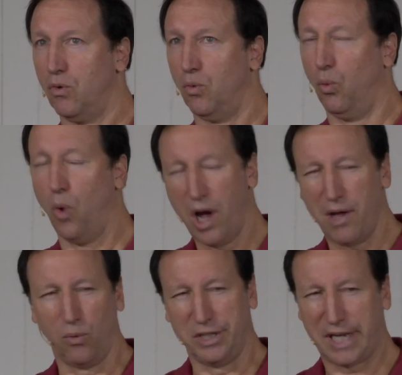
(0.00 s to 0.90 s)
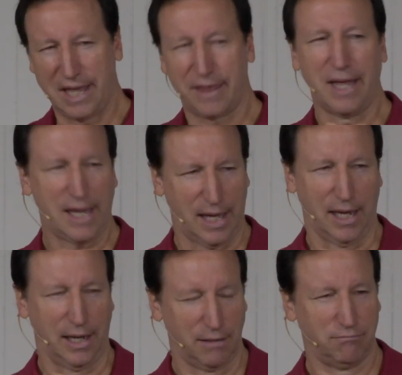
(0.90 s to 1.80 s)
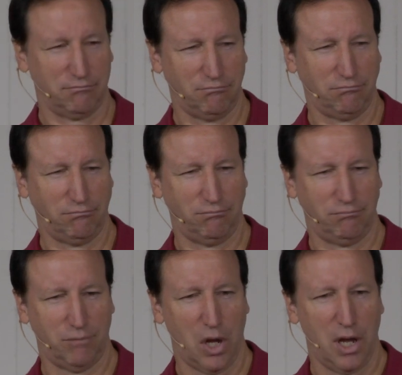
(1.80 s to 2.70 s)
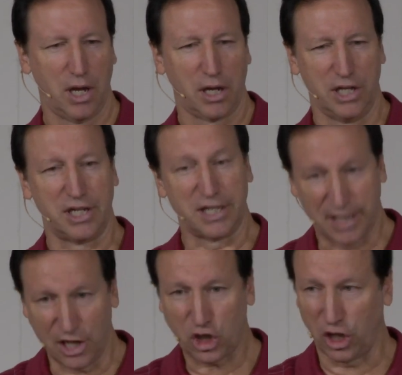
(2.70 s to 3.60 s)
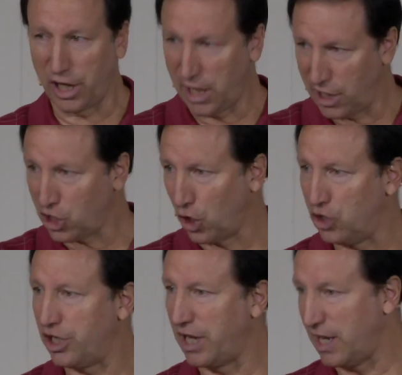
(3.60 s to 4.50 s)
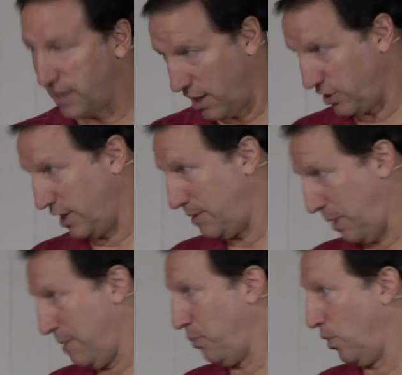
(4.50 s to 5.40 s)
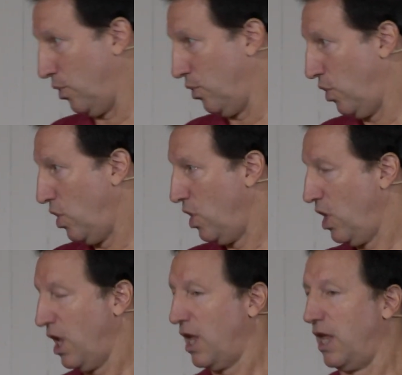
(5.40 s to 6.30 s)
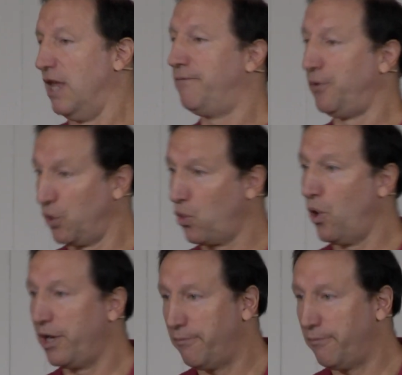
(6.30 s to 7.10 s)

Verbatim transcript: What was he thinking? Because essentially, he turns and he tells these people if you're going to